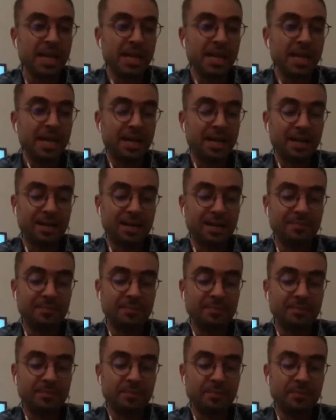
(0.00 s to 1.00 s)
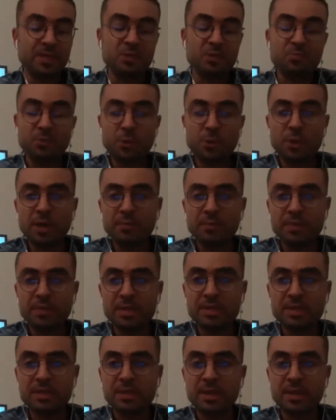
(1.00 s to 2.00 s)
This program
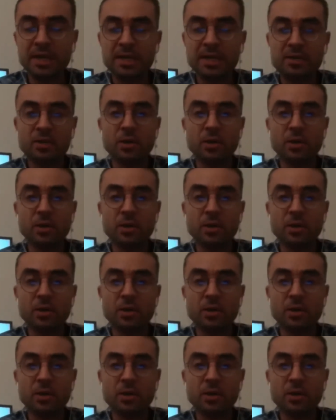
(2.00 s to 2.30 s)
this year is on